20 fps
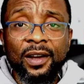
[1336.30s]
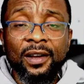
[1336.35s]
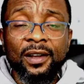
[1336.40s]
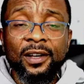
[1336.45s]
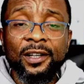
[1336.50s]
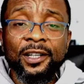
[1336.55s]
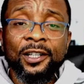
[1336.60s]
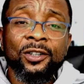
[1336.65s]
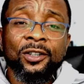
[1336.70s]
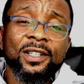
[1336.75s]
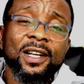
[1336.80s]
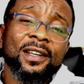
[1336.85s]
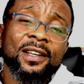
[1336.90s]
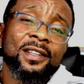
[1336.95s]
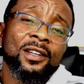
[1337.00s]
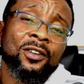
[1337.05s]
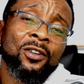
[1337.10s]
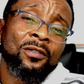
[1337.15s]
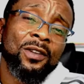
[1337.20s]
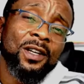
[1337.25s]
You know, there is a
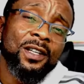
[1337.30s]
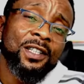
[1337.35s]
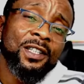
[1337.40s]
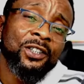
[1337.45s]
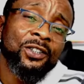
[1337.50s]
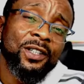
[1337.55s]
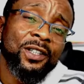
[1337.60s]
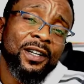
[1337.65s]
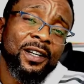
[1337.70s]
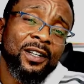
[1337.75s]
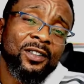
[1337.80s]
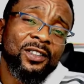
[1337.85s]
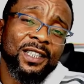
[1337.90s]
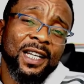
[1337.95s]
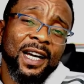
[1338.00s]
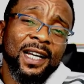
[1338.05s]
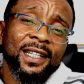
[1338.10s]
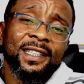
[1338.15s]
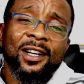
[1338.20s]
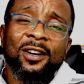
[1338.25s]
conversation around the
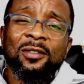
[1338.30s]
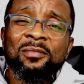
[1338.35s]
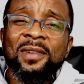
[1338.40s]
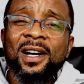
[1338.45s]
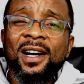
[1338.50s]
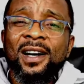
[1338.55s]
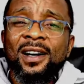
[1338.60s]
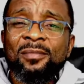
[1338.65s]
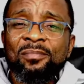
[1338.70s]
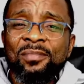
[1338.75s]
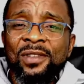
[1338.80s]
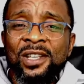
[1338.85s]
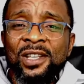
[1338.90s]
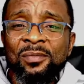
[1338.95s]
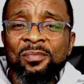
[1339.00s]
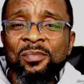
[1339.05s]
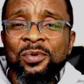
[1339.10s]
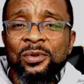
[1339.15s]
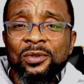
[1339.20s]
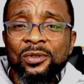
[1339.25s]
Anioma
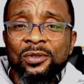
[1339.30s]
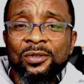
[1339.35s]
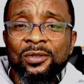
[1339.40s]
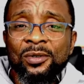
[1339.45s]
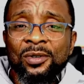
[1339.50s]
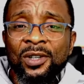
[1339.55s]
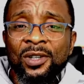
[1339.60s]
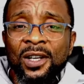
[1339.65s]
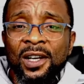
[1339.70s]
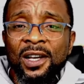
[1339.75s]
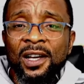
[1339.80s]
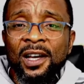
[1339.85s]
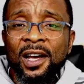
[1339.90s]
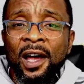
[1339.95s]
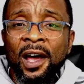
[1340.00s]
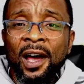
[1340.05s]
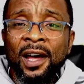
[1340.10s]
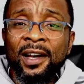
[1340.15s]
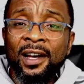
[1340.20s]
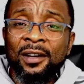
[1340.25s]
people,
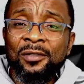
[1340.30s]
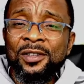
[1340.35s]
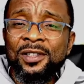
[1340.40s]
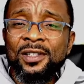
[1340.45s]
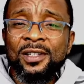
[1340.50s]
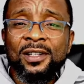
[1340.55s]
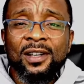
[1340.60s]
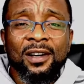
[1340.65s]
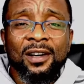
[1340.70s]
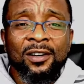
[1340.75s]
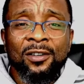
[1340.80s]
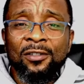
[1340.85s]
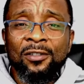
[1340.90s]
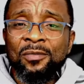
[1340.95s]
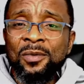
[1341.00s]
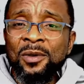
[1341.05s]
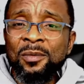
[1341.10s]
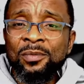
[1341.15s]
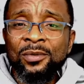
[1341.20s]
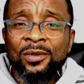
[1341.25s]
and I've seen a lot of
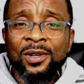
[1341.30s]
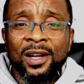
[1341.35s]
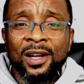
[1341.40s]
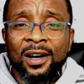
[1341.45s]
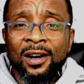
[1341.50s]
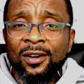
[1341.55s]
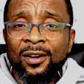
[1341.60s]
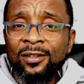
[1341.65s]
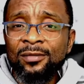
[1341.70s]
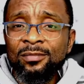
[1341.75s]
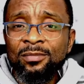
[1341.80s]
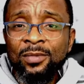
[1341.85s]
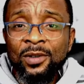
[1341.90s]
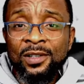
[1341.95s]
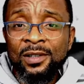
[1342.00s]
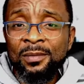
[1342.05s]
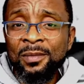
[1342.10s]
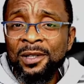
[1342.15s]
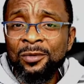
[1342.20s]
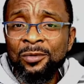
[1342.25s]
people now,
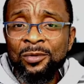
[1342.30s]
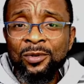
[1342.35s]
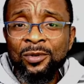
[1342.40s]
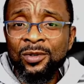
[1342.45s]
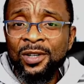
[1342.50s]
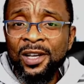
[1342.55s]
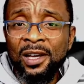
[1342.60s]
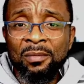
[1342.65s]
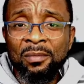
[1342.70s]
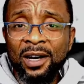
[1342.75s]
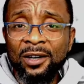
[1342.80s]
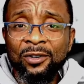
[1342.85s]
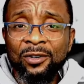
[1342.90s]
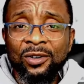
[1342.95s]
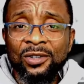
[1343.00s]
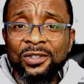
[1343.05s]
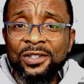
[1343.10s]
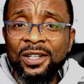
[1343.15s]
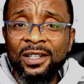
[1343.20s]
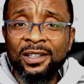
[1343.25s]
possibly who came
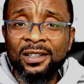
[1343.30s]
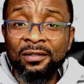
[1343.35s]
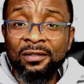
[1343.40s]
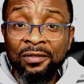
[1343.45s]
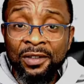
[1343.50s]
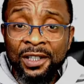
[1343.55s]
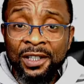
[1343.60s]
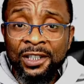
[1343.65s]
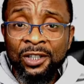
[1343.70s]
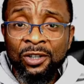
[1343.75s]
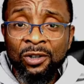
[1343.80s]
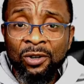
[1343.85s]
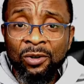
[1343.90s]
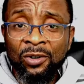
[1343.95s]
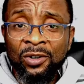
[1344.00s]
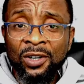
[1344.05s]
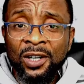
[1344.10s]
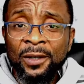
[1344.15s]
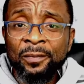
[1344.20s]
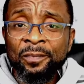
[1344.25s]
across the
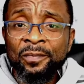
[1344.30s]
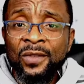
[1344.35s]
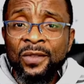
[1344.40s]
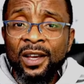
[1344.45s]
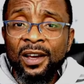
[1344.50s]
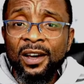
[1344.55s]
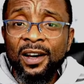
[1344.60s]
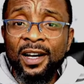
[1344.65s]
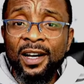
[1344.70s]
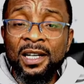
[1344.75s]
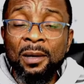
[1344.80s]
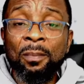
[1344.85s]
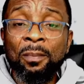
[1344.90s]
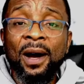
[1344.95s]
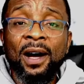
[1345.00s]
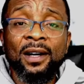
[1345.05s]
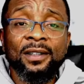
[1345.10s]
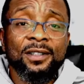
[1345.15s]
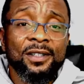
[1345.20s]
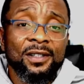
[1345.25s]
video, the
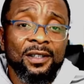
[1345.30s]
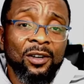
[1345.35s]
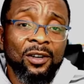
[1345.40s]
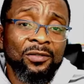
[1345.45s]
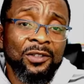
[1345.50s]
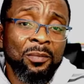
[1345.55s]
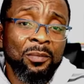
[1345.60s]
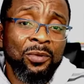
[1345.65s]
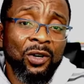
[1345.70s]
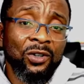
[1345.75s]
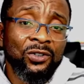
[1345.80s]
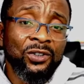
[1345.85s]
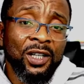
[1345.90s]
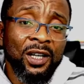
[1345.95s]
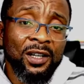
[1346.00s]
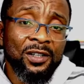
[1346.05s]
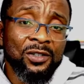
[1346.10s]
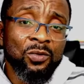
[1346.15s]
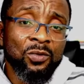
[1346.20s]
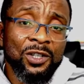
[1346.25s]
parts of the
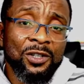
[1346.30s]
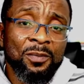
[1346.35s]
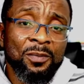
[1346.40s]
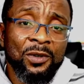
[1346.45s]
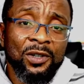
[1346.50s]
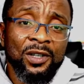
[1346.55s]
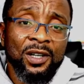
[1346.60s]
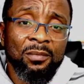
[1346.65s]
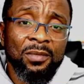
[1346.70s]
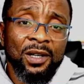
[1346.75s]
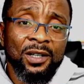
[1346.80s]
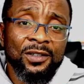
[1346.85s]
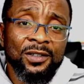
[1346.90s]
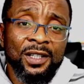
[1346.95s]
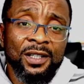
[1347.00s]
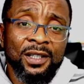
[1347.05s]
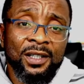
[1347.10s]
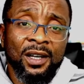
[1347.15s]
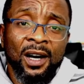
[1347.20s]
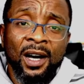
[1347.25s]
broadcast we spoke about
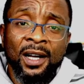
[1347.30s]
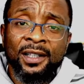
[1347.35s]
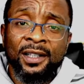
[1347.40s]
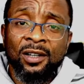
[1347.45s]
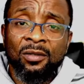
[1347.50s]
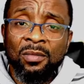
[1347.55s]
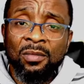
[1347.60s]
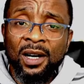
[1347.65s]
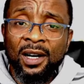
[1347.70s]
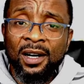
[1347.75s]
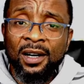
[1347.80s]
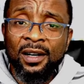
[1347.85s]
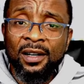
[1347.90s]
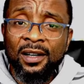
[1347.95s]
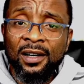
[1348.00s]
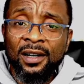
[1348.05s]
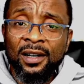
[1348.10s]
the Anioma,